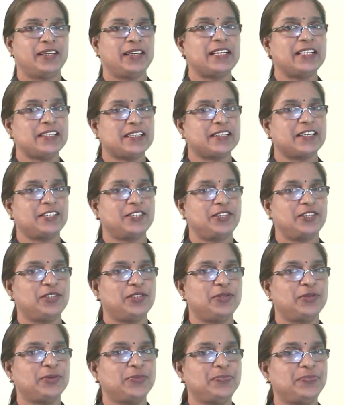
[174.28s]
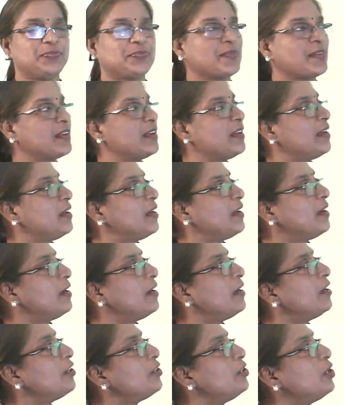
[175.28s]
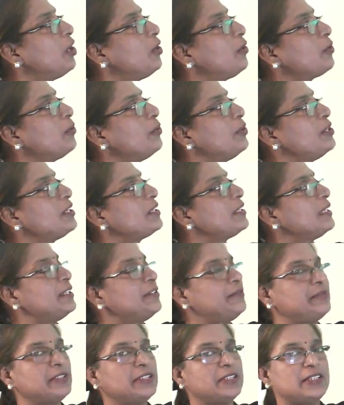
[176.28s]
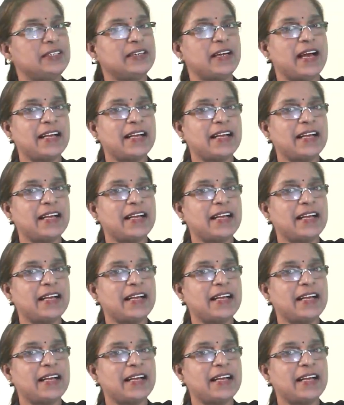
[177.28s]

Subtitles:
let's continue. You are going to convert